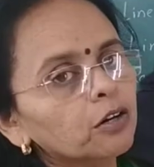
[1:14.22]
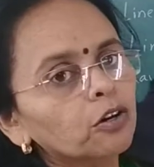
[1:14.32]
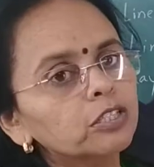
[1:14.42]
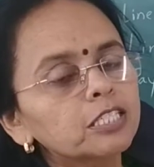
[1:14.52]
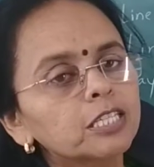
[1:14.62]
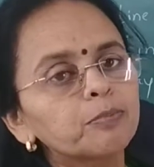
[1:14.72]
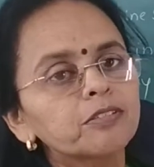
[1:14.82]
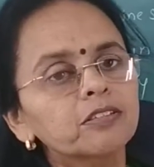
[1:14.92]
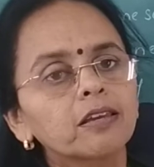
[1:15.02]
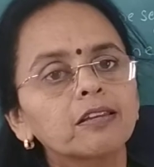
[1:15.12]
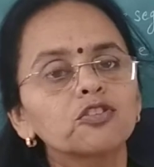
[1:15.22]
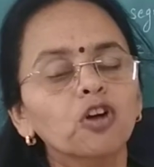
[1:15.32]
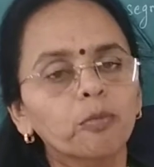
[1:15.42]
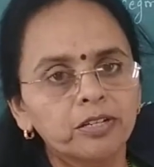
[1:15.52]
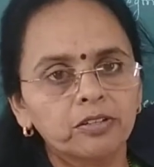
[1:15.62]
concepts in
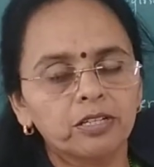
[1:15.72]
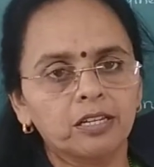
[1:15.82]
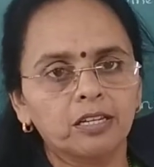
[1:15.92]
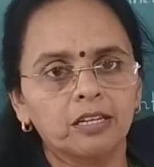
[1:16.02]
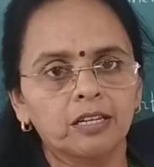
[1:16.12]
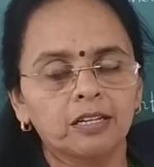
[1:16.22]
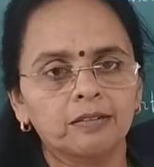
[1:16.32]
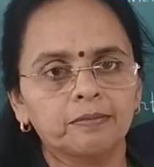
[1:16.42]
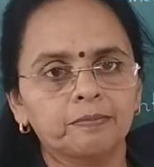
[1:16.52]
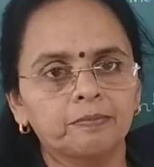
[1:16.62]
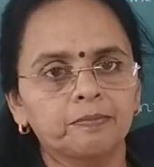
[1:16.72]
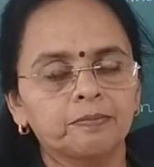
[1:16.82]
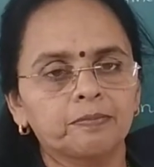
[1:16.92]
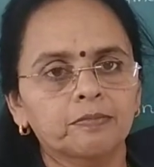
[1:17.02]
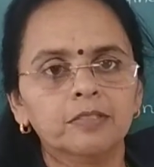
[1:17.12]
geometry.
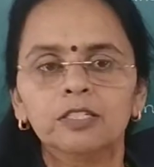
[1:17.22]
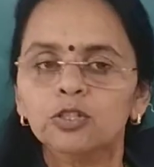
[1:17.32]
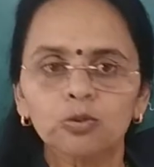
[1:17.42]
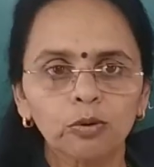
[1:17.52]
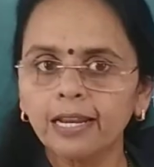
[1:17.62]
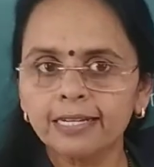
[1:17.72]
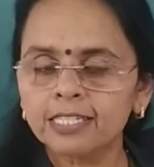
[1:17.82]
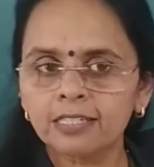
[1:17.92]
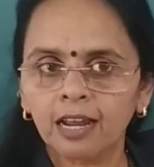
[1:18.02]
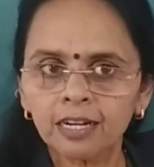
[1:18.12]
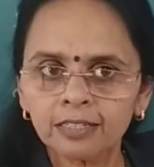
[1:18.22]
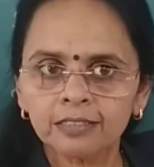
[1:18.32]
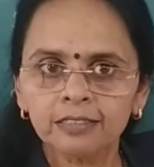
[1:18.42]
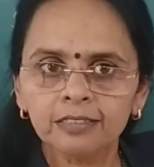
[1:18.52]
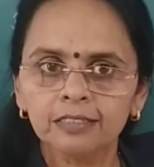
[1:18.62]
So let's start.
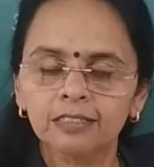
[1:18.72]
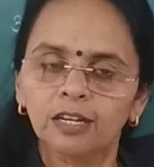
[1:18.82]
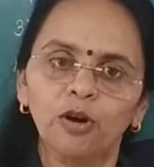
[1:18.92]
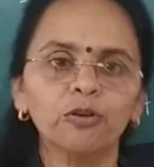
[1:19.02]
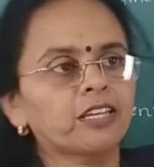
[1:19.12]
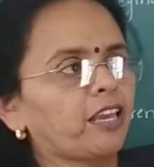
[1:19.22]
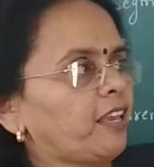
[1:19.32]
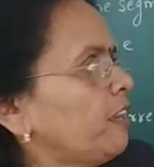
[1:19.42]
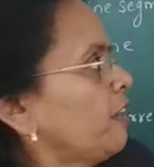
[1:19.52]
Okay.